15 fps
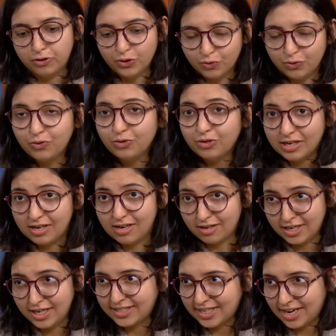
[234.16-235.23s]
Two
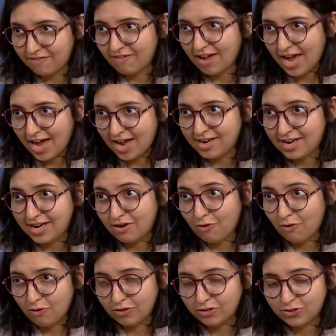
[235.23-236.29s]
learnings that I've had, and
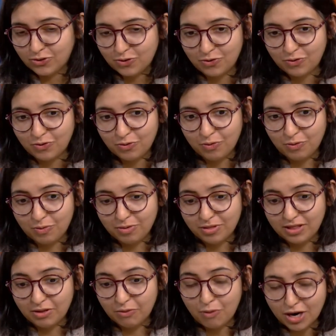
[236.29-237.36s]
also
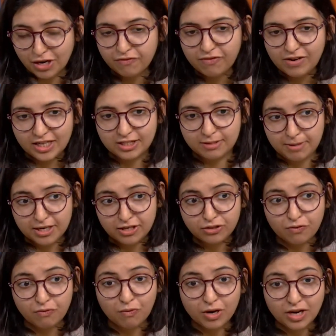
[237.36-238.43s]
the wonderful
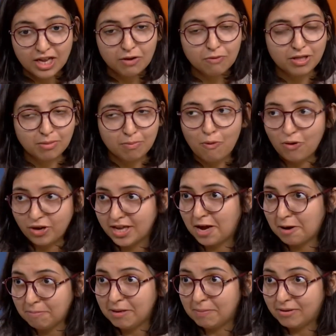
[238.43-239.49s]
experience of working with more
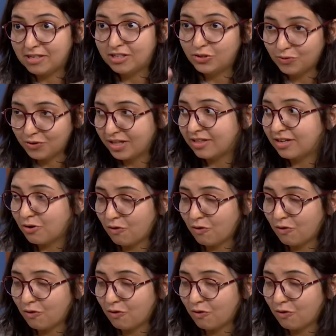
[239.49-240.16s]
young people during the